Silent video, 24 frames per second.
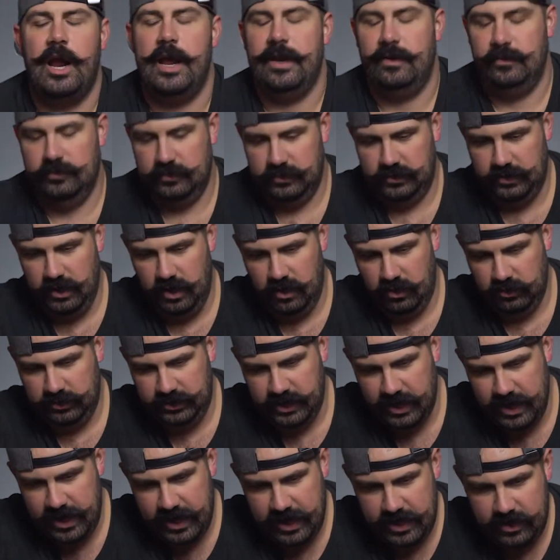right, so
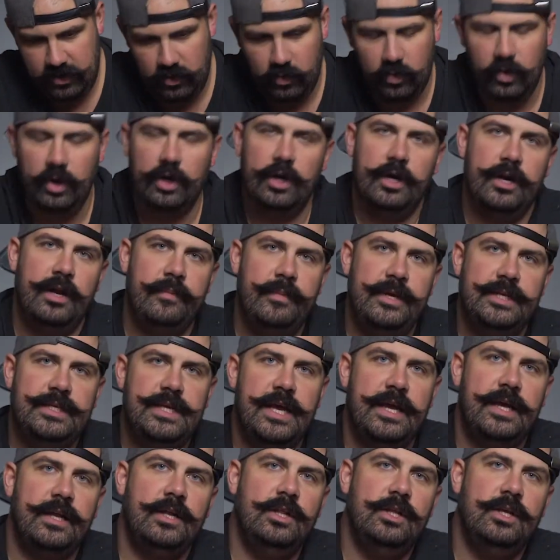today we're going to be
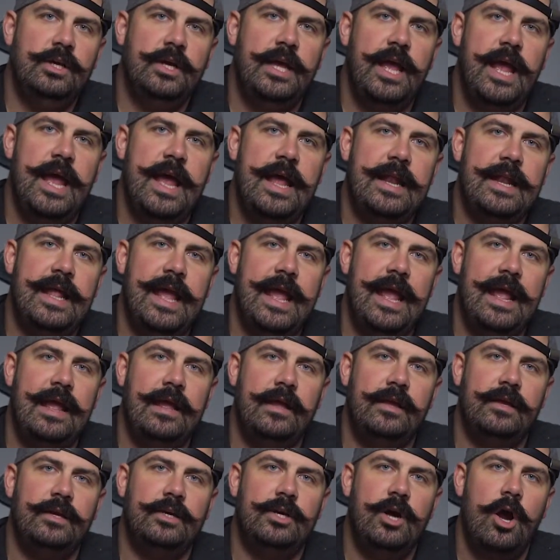taking a look at
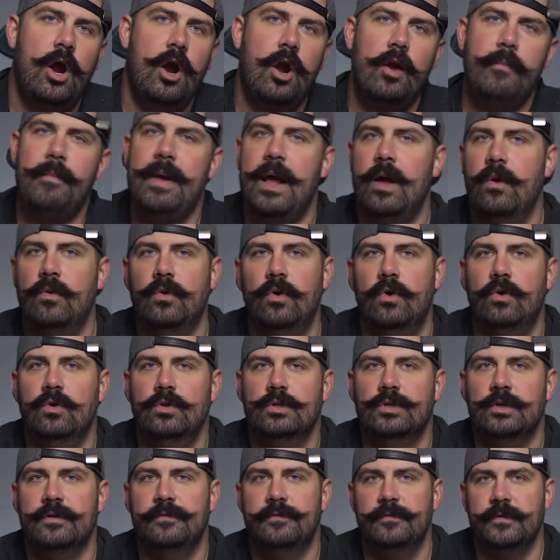a car mount
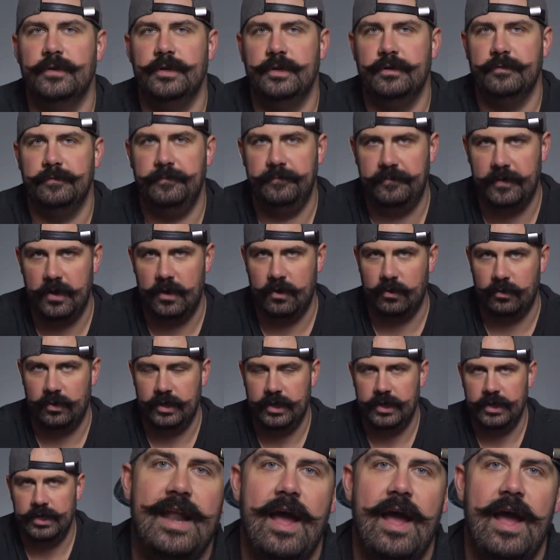holder for your phone.